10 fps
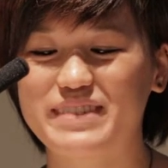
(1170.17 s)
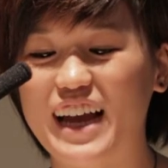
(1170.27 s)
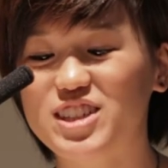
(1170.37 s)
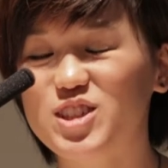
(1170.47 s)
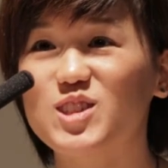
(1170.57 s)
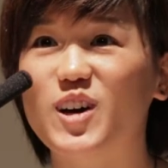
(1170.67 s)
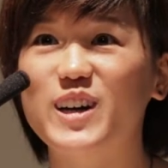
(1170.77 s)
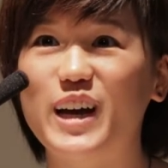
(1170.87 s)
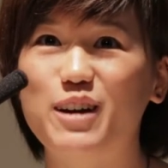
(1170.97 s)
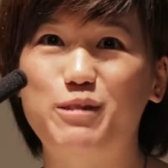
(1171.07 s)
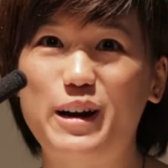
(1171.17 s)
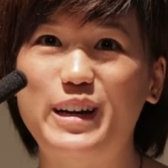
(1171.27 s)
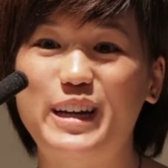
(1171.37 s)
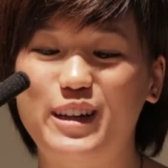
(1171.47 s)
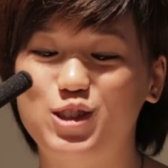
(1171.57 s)
I actually saw a guy
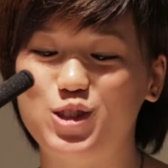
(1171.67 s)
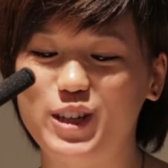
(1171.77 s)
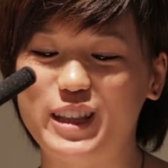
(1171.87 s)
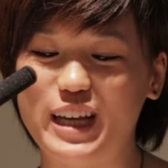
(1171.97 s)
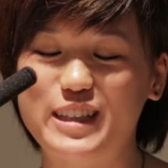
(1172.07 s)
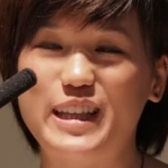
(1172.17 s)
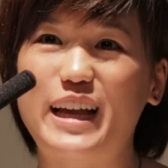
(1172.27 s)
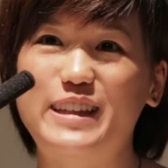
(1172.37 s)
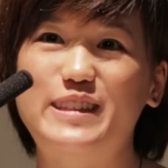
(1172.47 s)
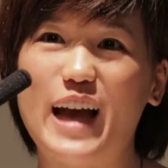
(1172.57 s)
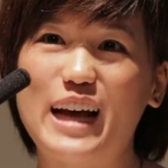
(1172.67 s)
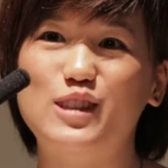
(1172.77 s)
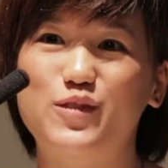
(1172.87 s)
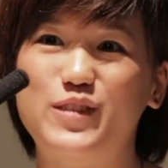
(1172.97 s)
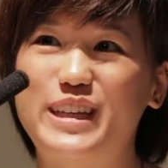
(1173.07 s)
wearing a shirt that said
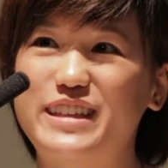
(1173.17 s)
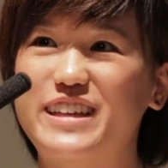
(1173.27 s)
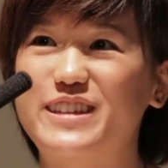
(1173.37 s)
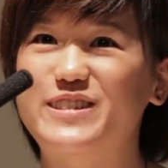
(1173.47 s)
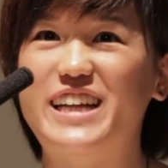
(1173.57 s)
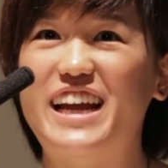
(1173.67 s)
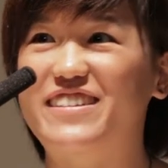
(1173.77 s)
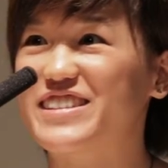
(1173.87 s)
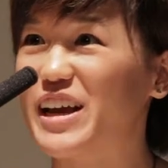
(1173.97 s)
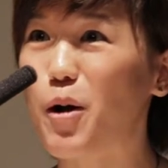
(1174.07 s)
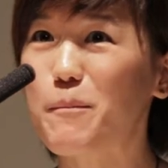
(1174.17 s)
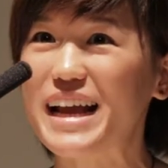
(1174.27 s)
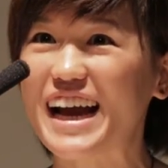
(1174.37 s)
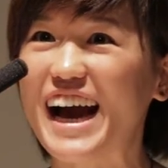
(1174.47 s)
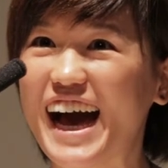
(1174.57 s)
SaaS fee the other day, and I was like, oh
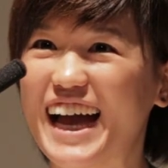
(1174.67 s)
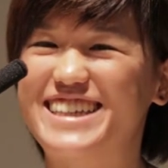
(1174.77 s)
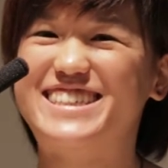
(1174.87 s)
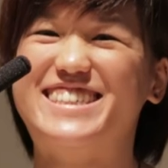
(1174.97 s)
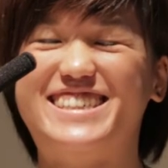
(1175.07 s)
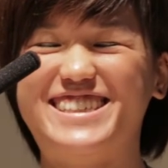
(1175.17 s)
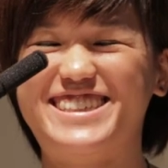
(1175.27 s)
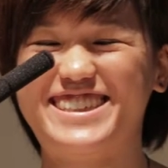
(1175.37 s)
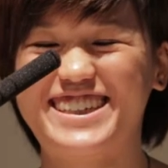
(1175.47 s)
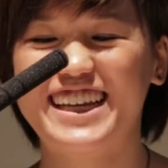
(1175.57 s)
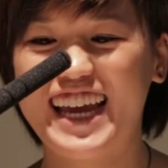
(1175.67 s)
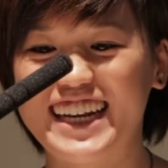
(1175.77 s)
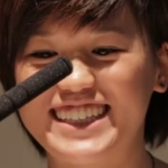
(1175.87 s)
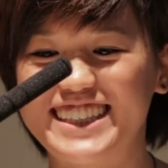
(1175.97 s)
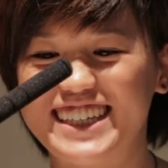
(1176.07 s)
my God,
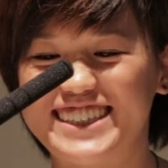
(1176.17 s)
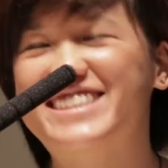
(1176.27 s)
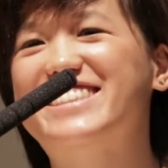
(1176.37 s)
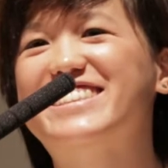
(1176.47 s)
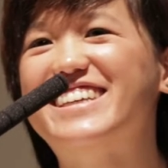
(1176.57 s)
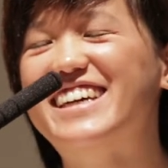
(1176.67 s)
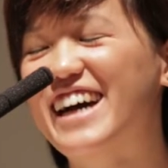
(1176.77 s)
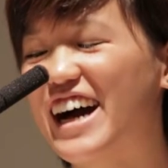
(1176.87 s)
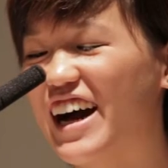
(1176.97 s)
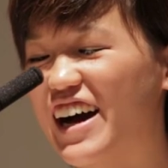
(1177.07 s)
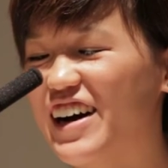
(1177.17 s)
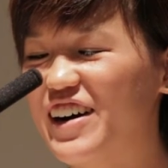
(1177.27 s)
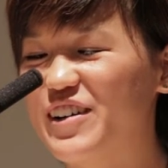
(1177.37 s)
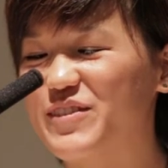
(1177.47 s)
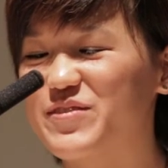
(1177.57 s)
it exists.
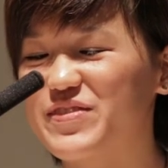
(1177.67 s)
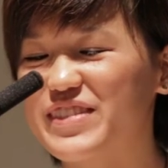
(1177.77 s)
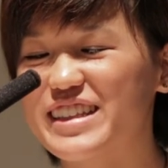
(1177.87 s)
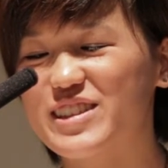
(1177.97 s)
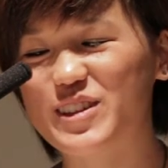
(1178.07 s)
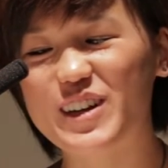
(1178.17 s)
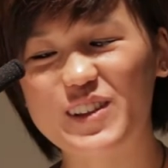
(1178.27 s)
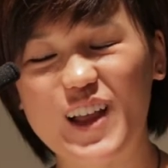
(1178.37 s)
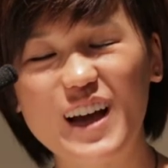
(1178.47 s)
So there are